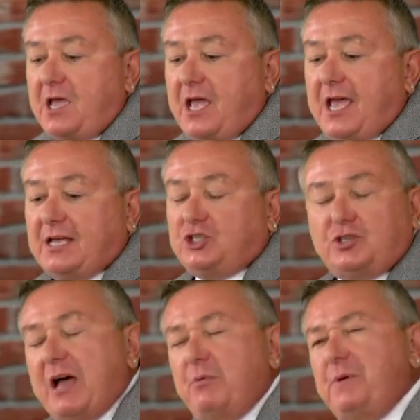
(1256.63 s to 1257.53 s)
And so
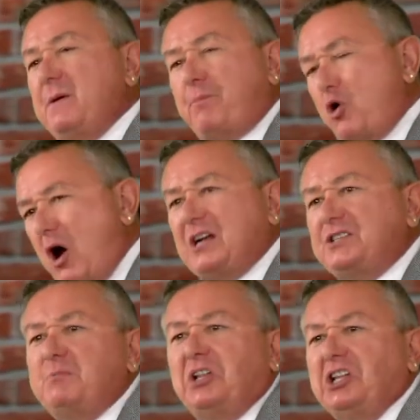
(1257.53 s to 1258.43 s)
that would be
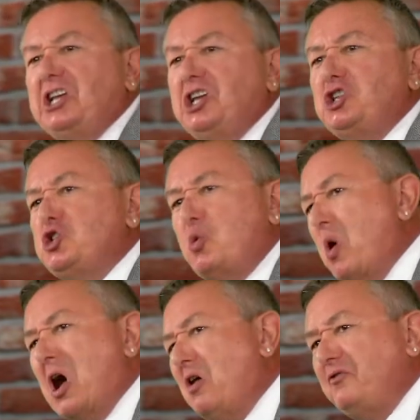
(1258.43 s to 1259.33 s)
approximately
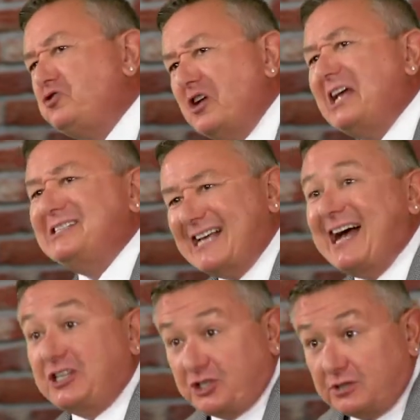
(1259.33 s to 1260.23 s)
12
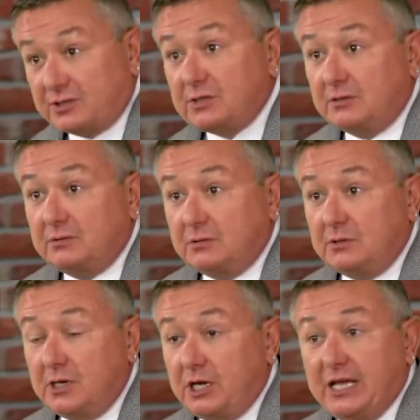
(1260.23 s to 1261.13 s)
transactions,
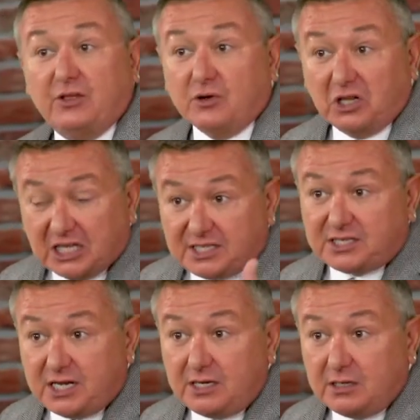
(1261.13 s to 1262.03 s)
either a
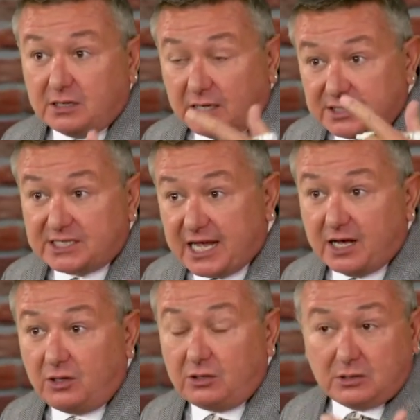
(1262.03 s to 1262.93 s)
listing, a
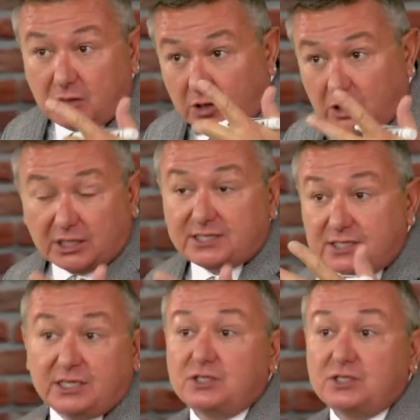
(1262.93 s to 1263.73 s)
sale, or a listing